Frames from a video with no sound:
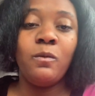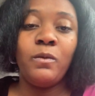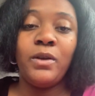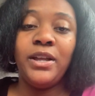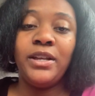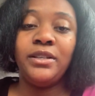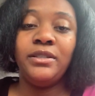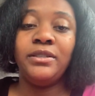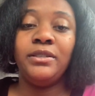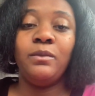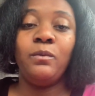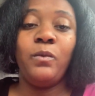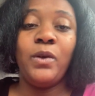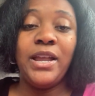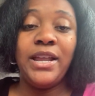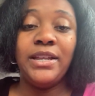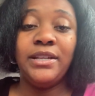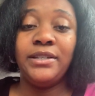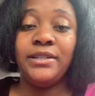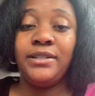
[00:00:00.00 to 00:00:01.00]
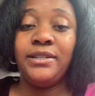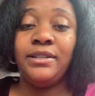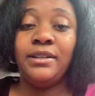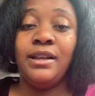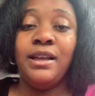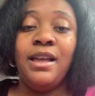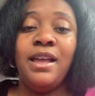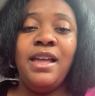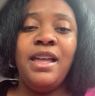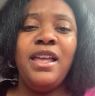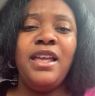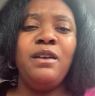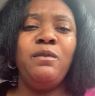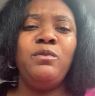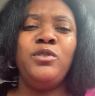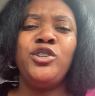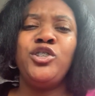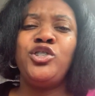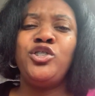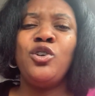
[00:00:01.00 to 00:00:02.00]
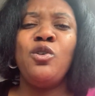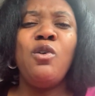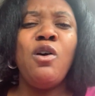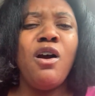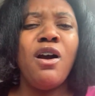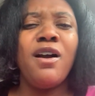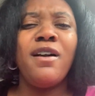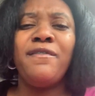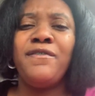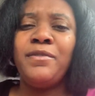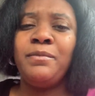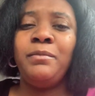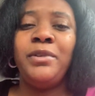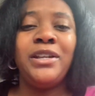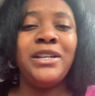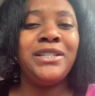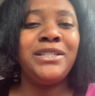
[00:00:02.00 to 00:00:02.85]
wins. It was so hard for me to